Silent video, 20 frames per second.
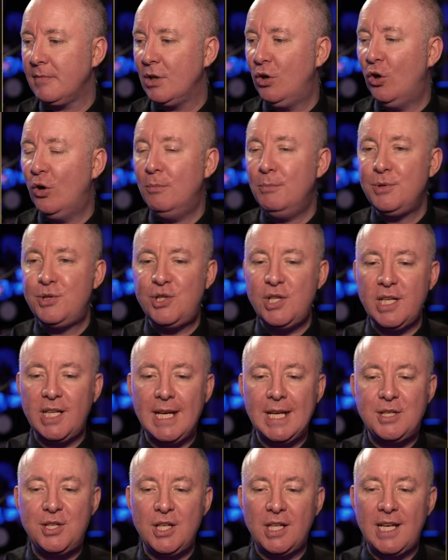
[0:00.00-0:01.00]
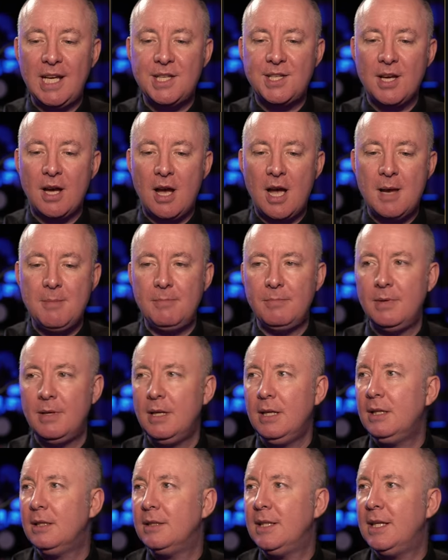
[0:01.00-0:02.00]
Um, chiggy chiggy time.
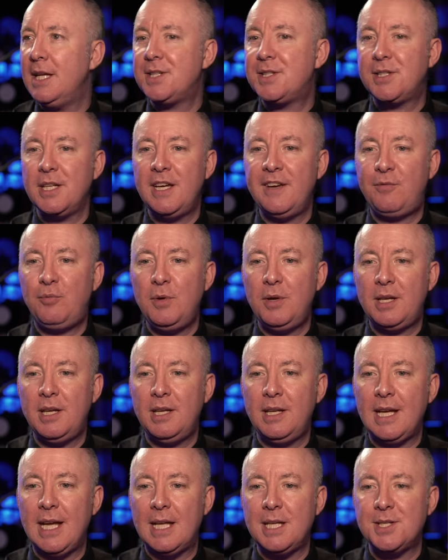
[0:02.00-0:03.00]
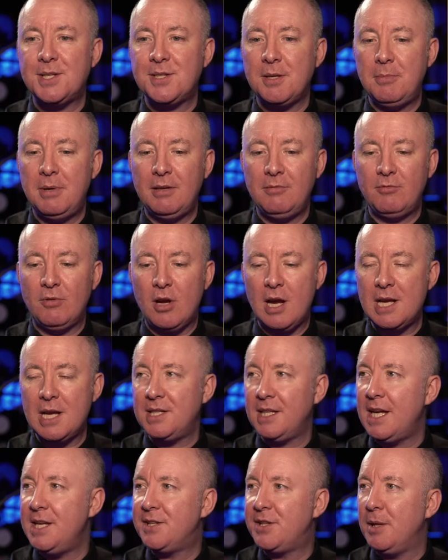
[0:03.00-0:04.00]
Let's see if we can get something
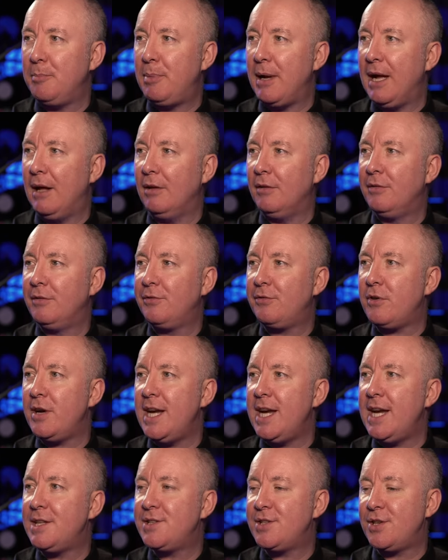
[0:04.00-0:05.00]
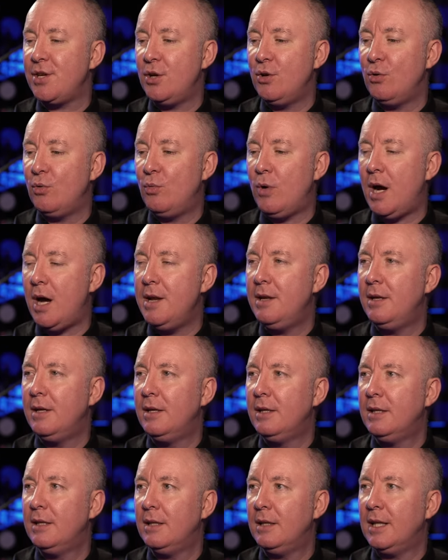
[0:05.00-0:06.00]
rising into the bell. Three, two, one.
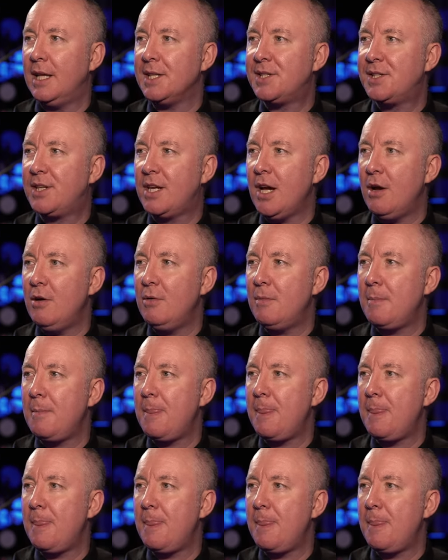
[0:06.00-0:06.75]
Let's go.